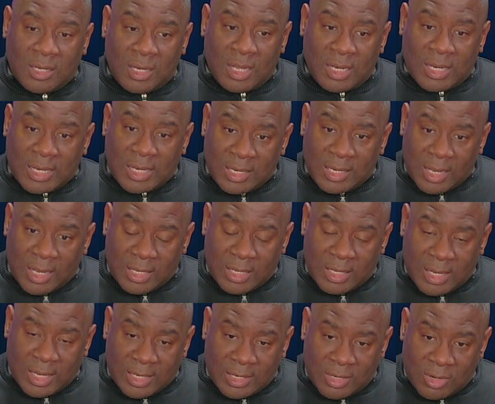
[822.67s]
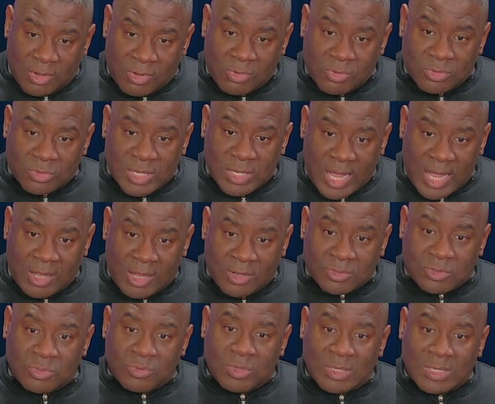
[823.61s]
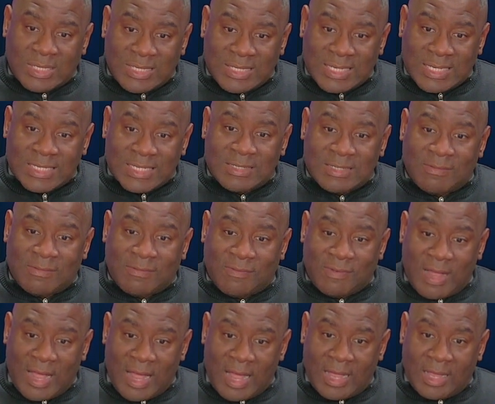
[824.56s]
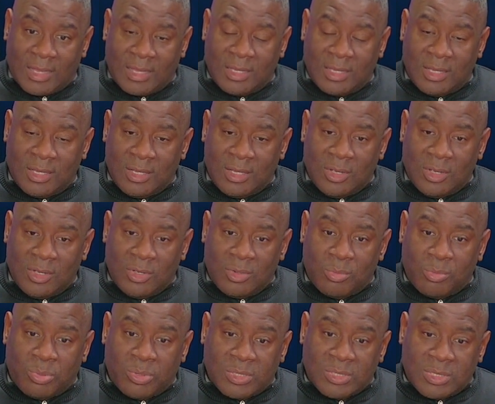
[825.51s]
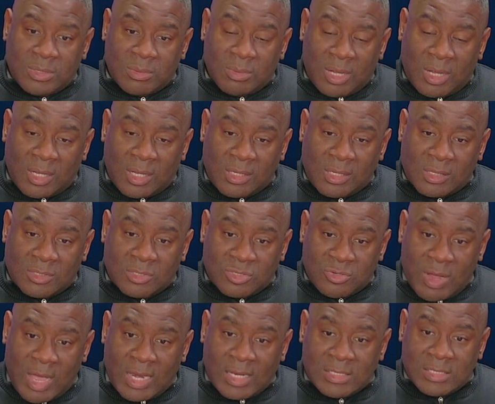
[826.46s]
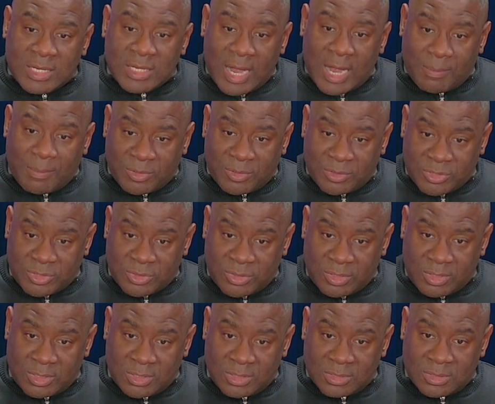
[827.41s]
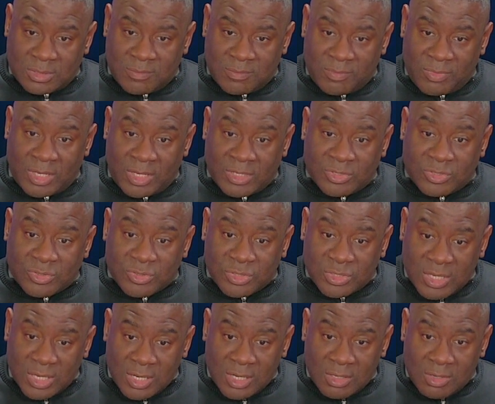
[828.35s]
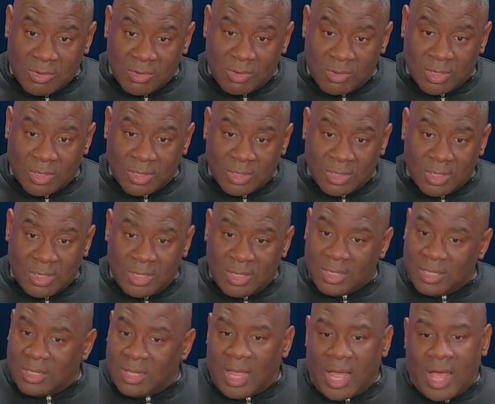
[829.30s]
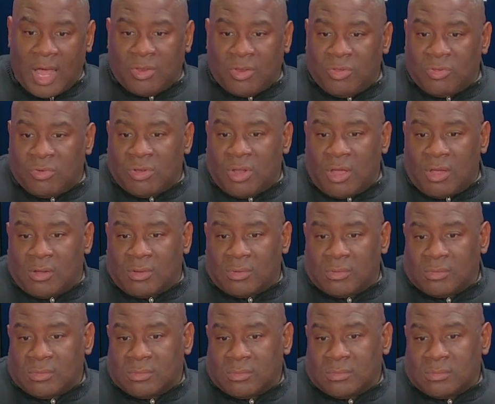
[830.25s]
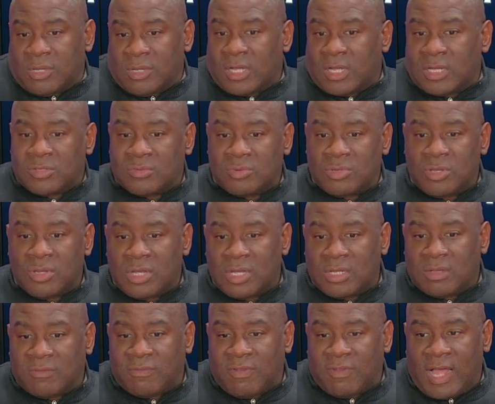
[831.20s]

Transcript: that knows how to identify strategy opportunities that you're sitting on, how do you know? Because when you get the